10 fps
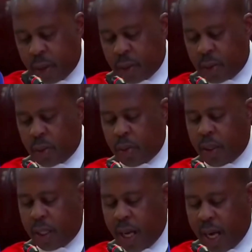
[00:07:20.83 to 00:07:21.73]
Due to
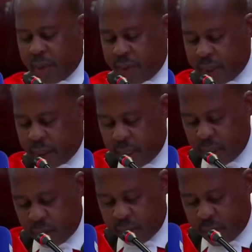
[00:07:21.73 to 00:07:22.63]
the advanced
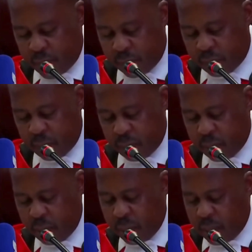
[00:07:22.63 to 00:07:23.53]
age of the accused,
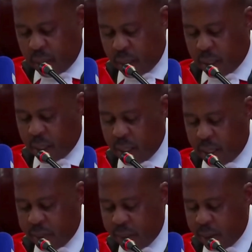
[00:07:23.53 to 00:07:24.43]

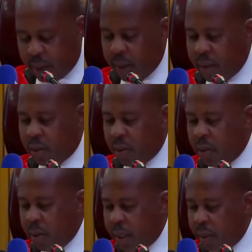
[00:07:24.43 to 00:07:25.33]
rehabilitation is no
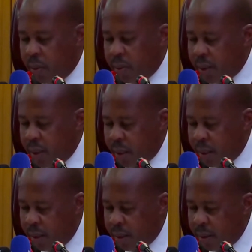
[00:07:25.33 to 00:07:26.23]
longer a
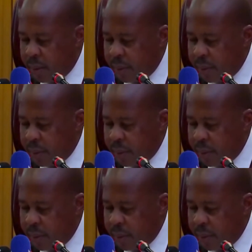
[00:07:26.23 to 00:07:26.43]
consideration.